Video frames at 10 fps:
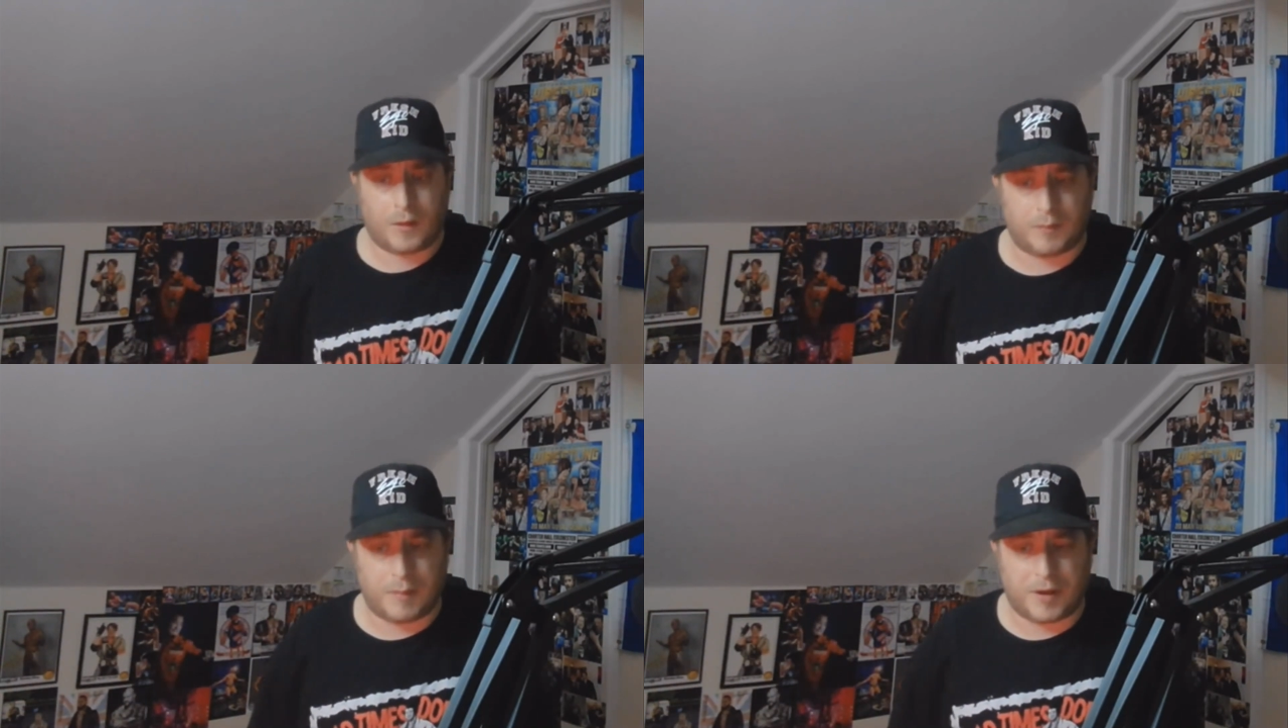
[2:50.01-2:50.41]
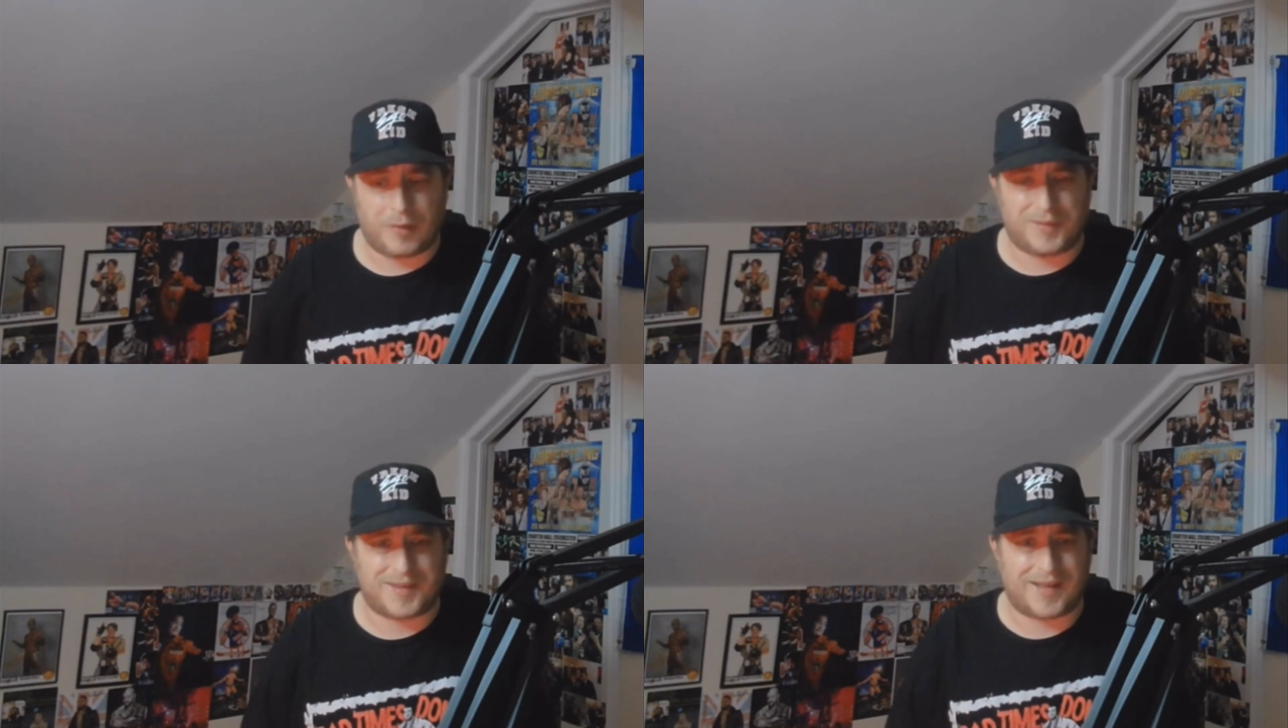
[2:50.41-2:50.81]
Remember
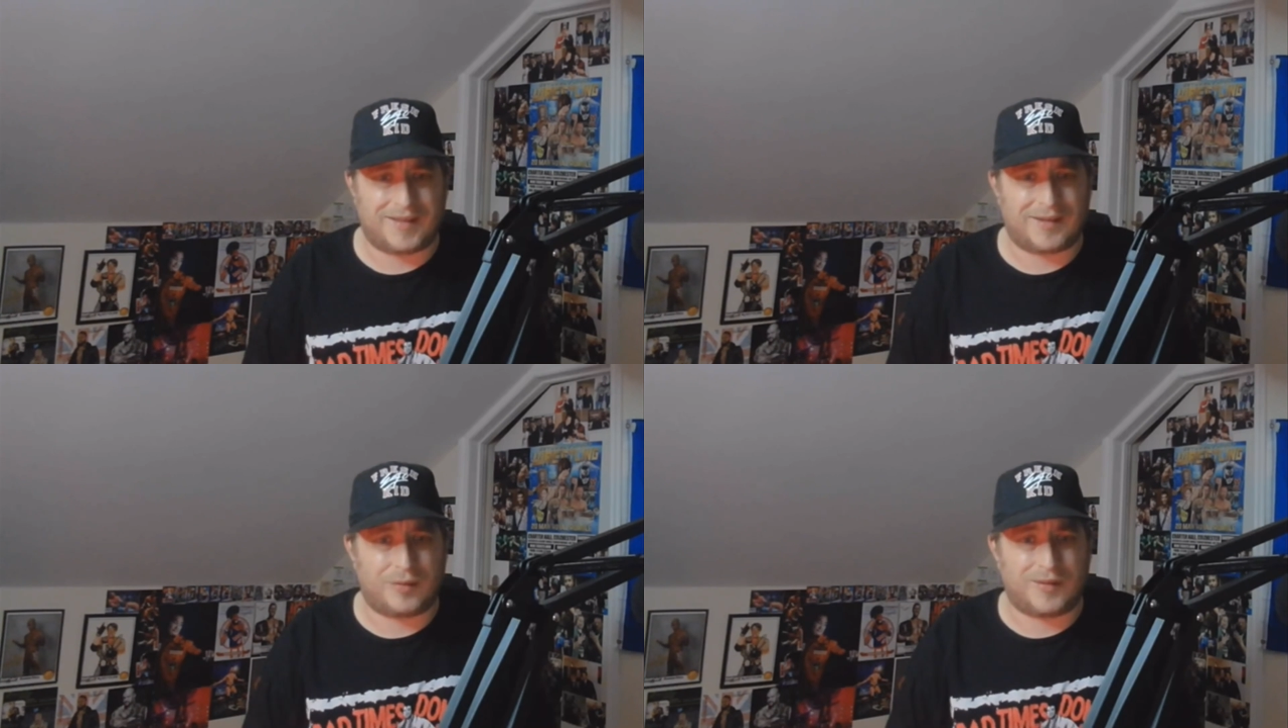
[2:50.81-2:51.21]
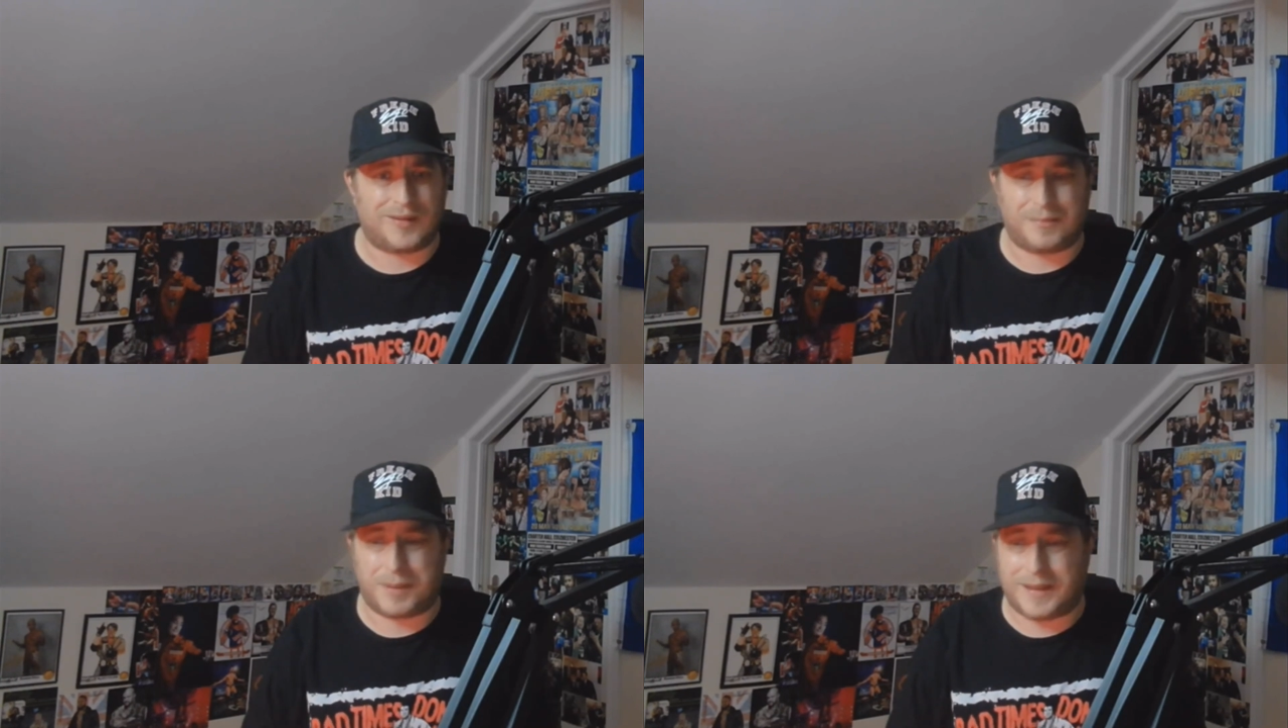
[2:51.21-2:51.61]
those days, those
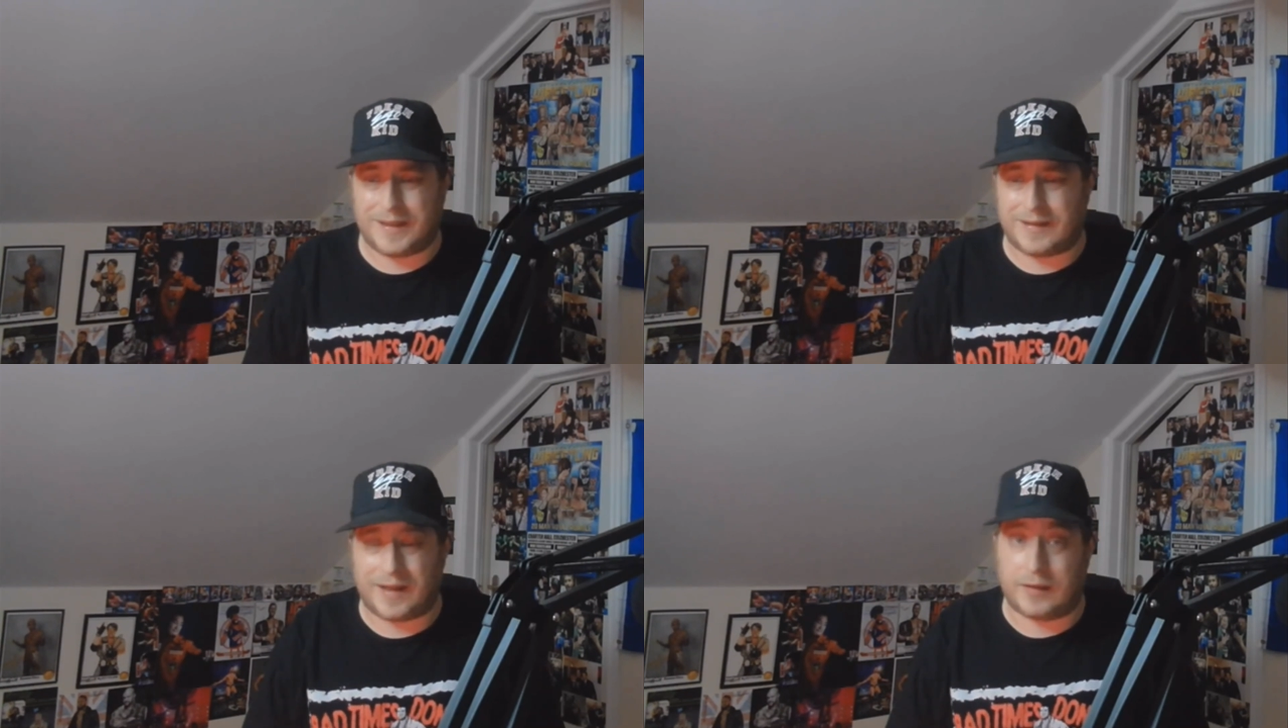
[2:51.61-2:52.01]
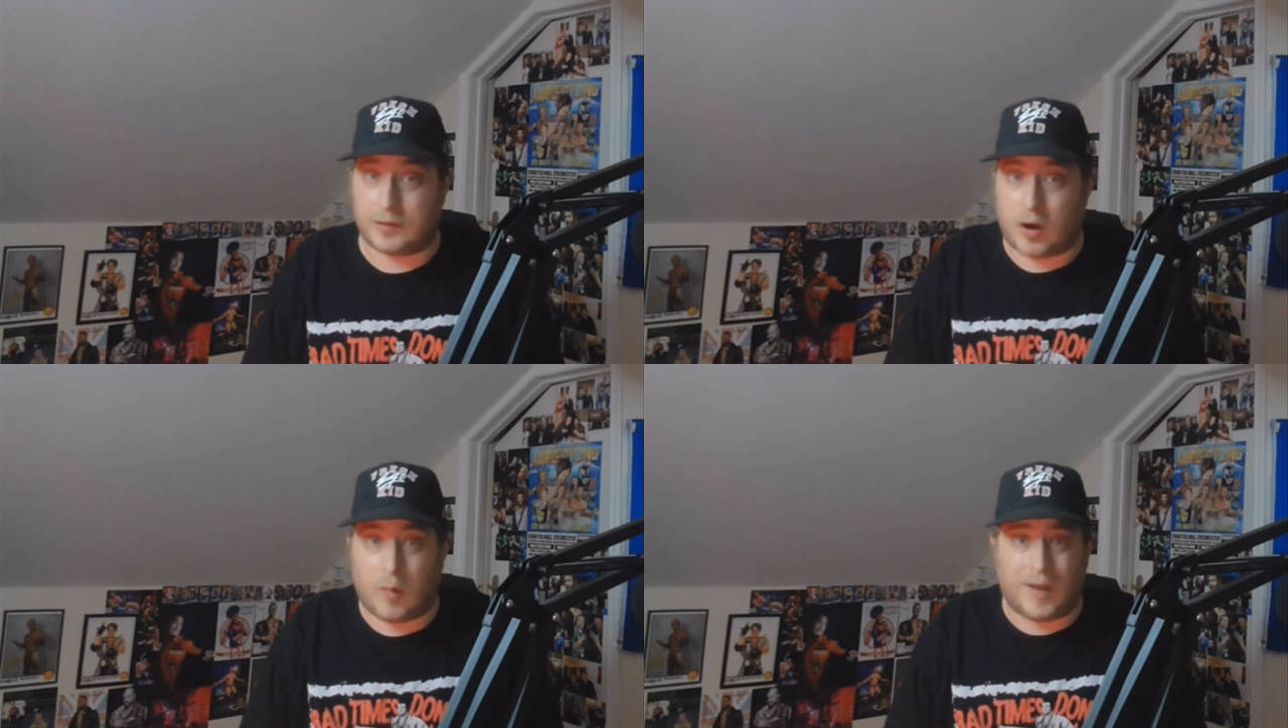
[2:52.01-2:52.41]
bleak days,
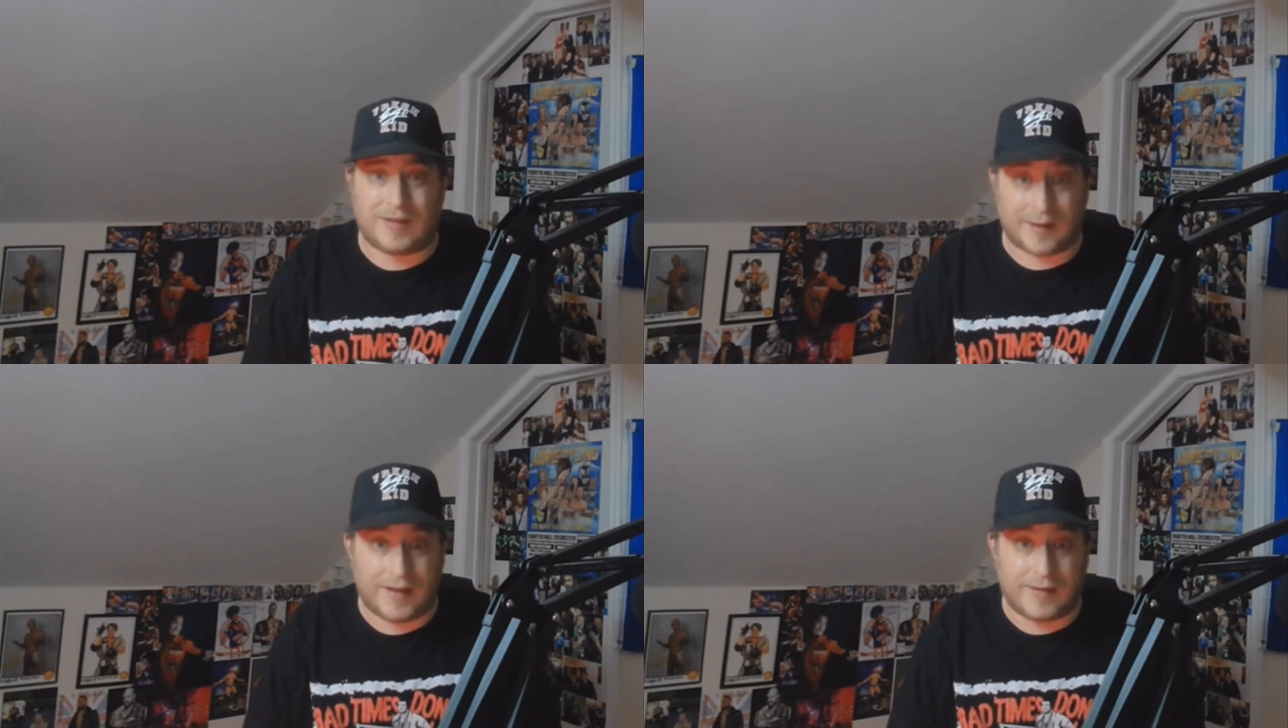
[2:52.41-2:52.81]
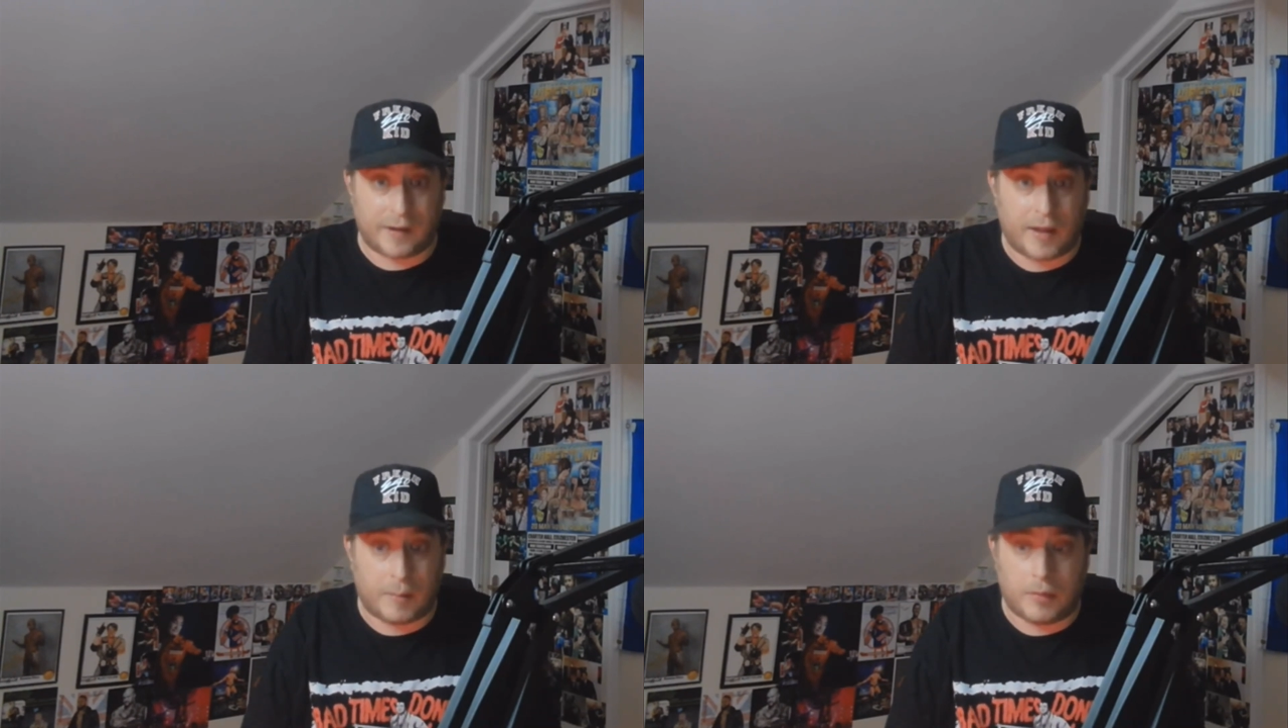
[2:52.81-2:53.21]
can't wait to get to
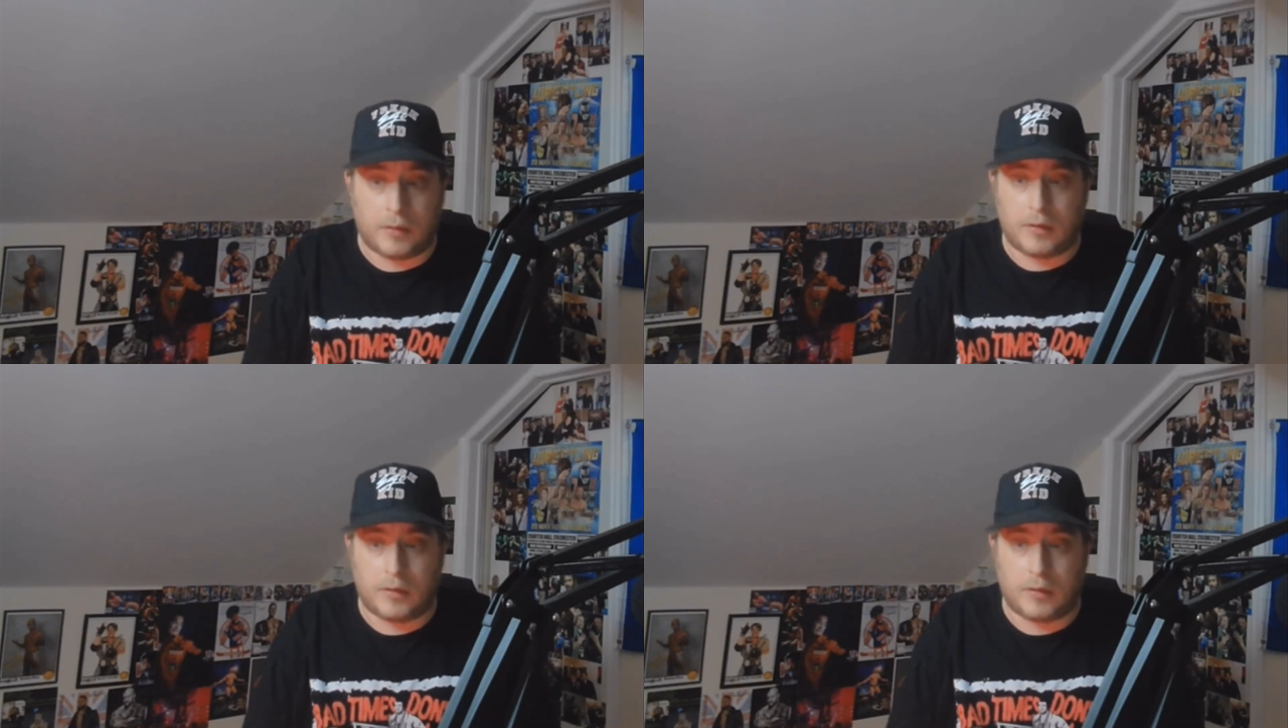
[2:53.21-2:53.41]
them.